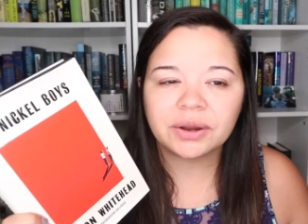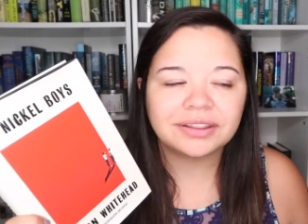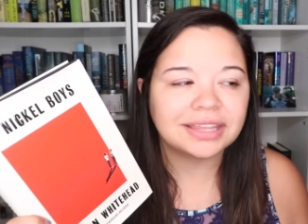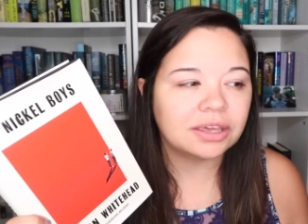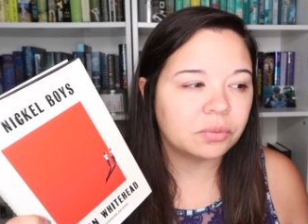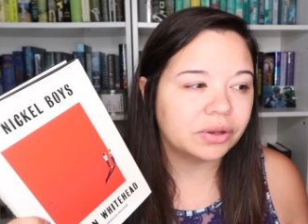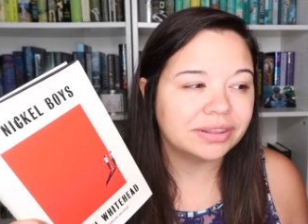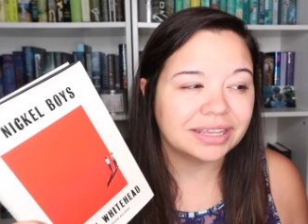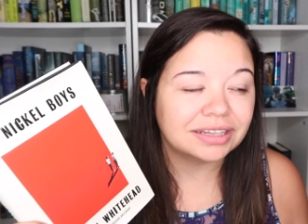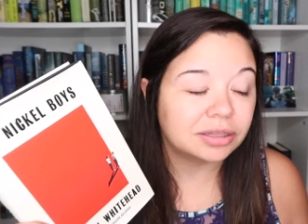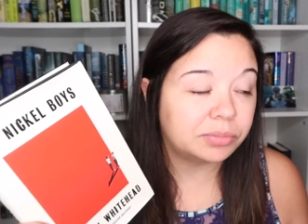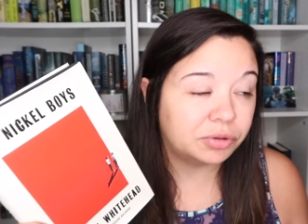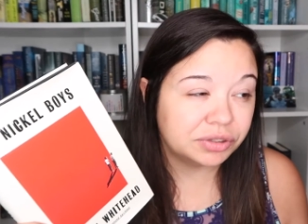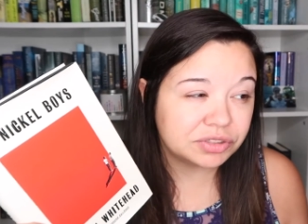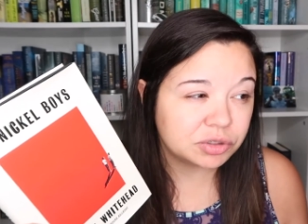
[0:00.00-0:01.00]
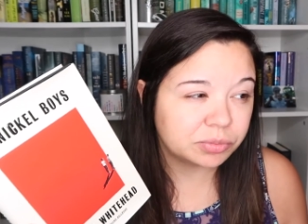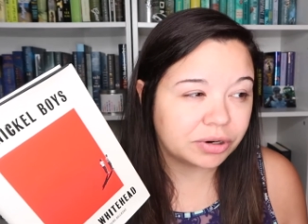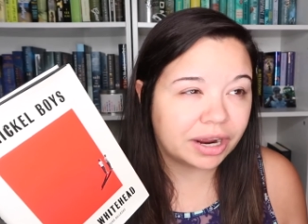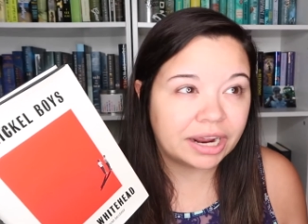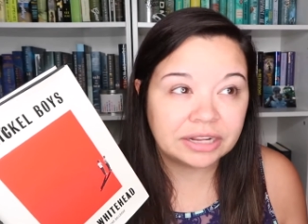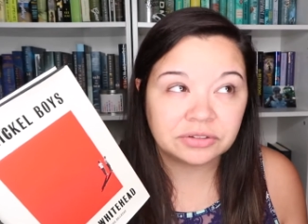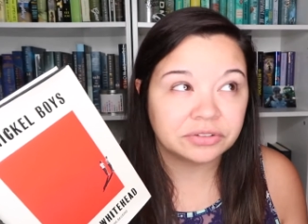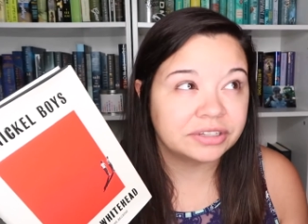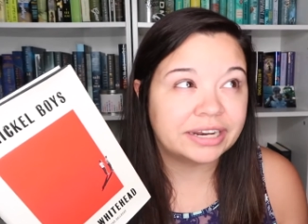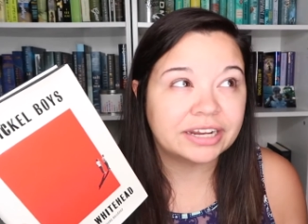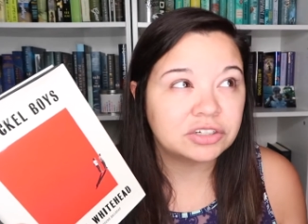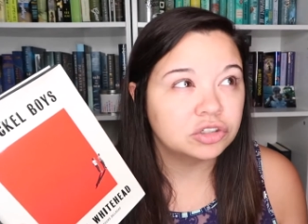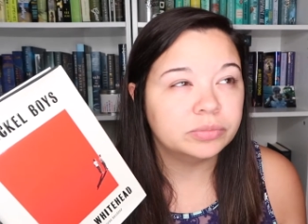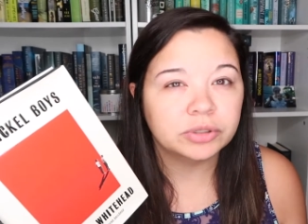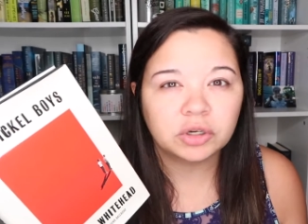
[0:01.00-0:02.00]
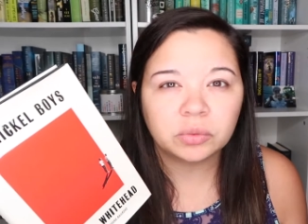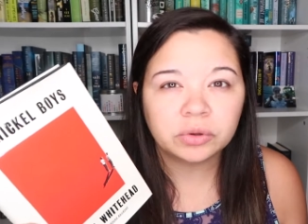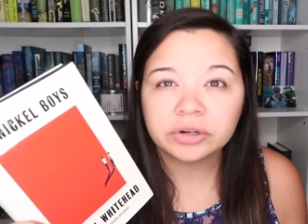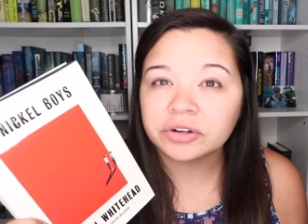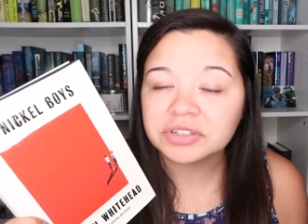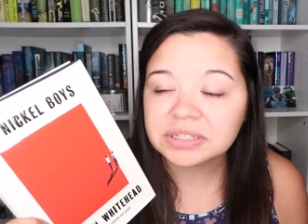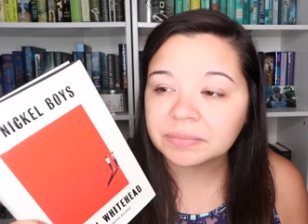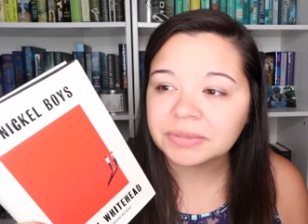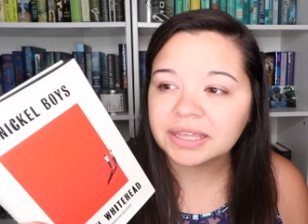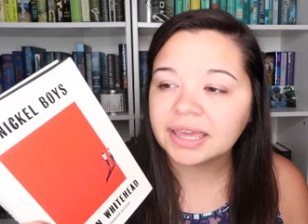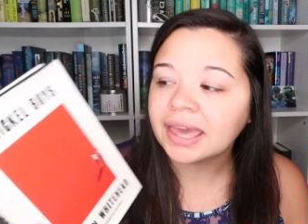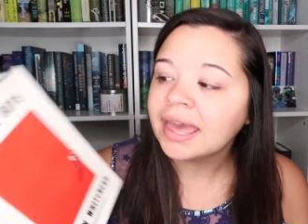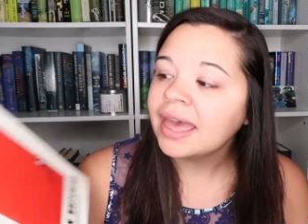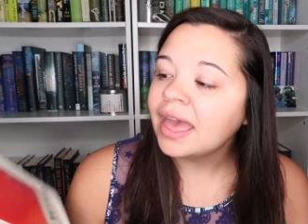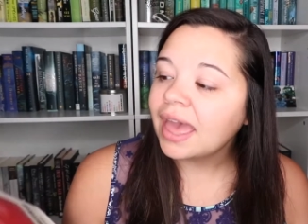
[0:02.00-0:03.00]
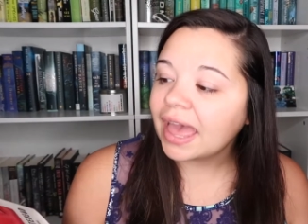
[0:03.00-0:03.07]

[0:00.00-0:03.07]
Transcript: I think it won like the Pulitzer Prize or the National Book Award or something,